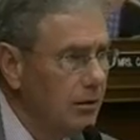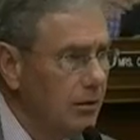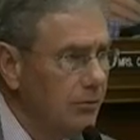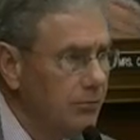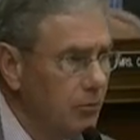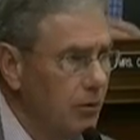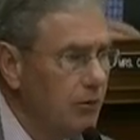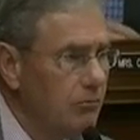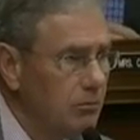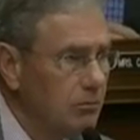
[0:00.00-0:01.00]
the
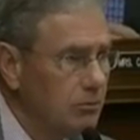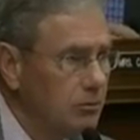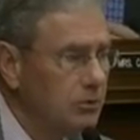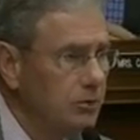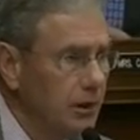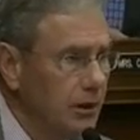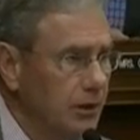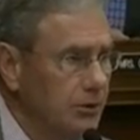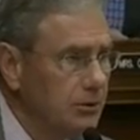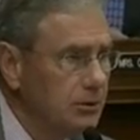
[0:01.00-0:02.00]
foreign rules and
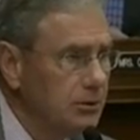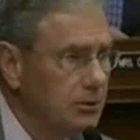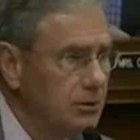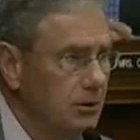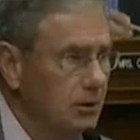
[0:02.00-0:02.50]
regulations,